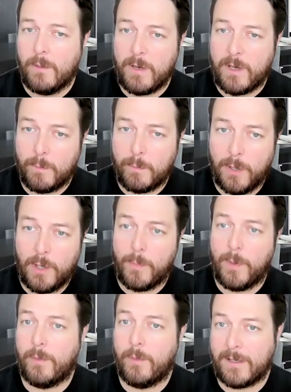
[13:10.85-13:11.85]
we can put it
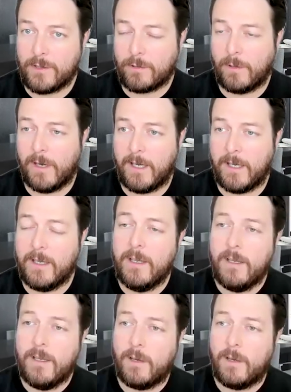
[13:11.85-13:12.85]
up on the big screen,
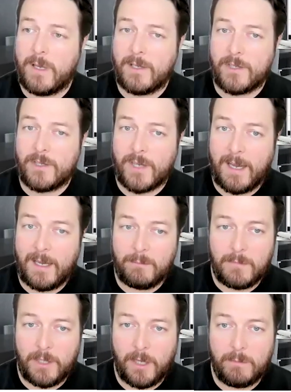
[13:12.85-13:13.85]
and we can say,
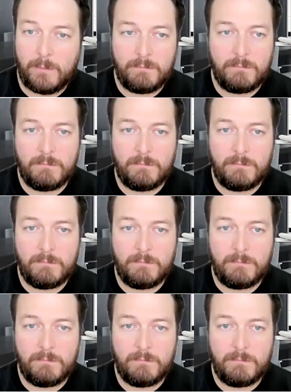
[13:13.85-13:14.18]
you know,